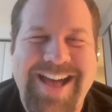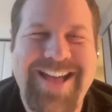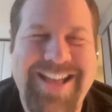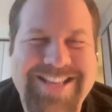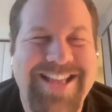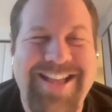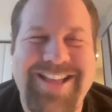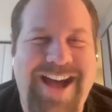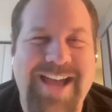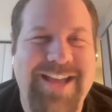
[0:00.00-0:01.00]
Yeah, you're an
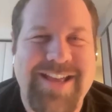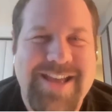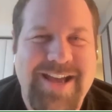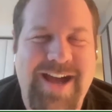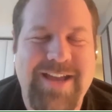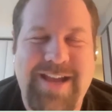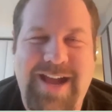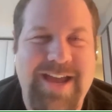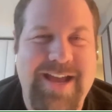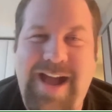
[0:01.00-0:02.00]
offensive lineman.
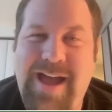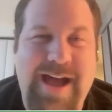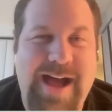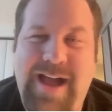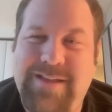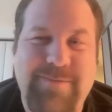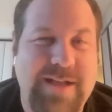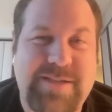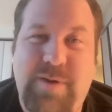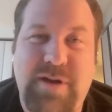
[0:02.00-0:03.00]
I'm
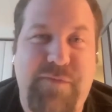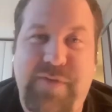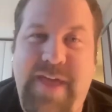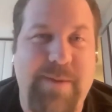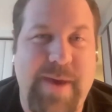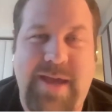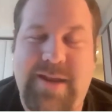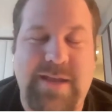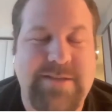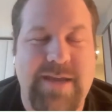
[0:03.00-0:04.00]
not smart enough for that, man.
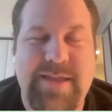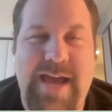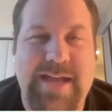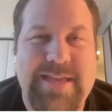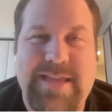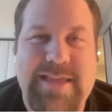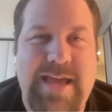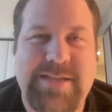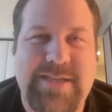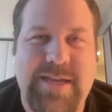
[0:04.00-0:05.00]
I'll tell you that. The truth
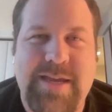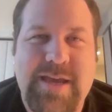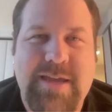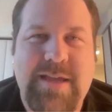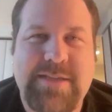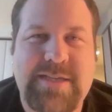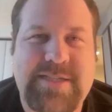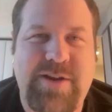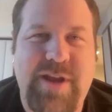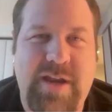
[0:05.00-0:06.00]
comes out. It's a
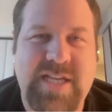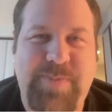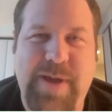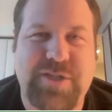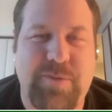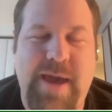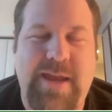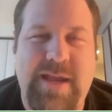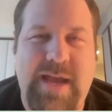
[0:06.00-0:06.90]
Sirianni special, man.